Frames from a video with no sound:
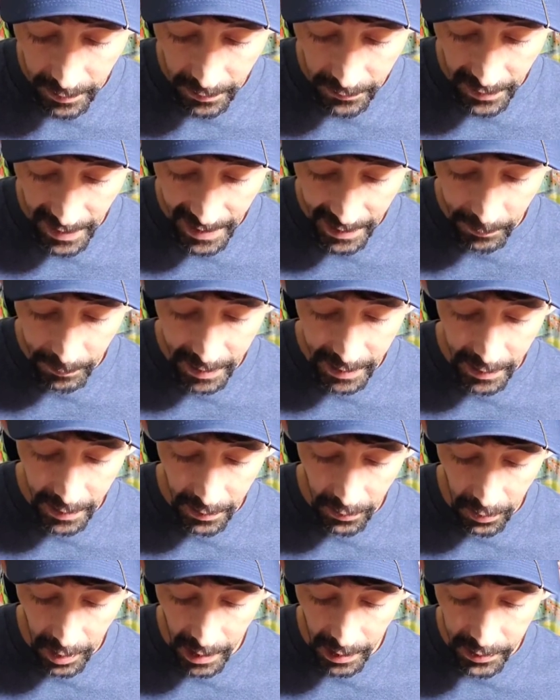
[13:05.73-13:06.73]
that'll be
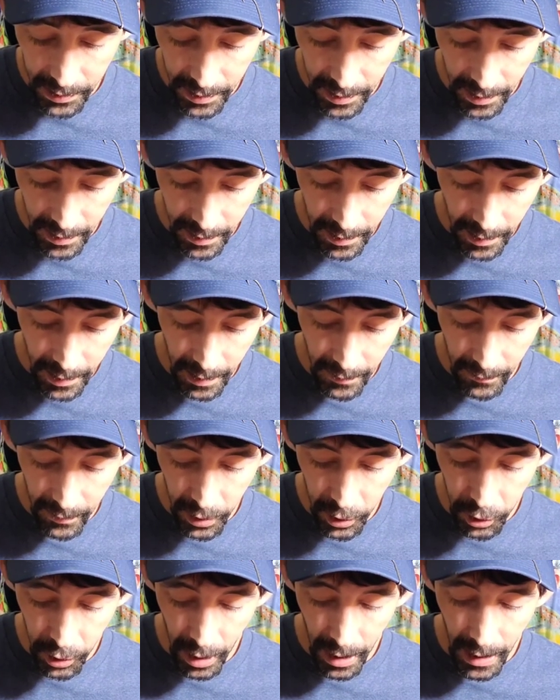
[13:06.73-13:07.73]
interesting to give a
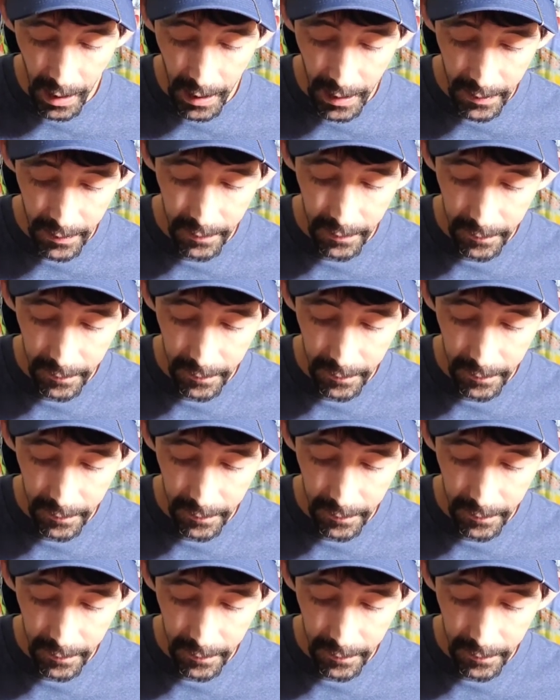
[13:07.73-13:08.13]
shot.